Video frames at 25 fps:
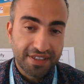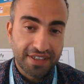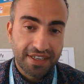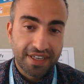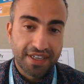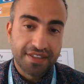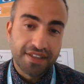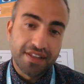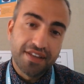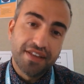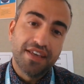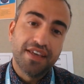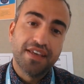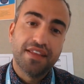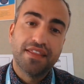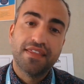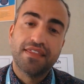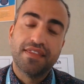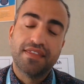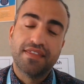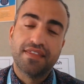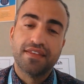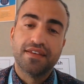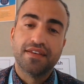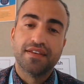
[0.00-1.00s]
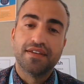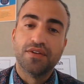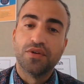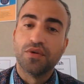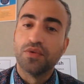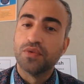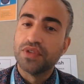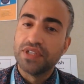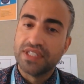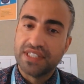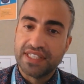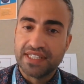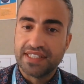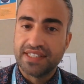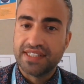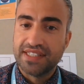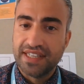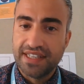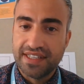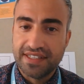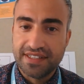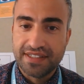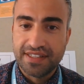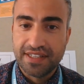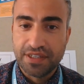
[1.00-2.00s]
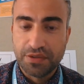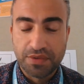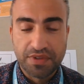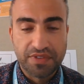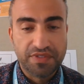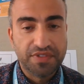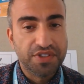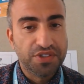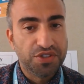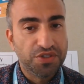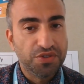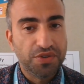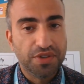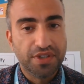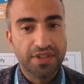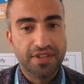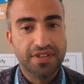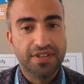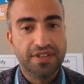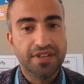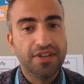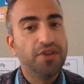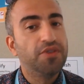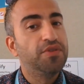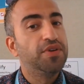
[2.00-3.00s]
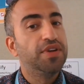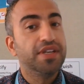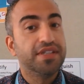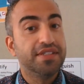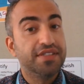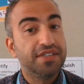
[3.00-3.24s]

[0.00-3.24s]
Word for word: underneath all the success that we've enjoyed, not only as a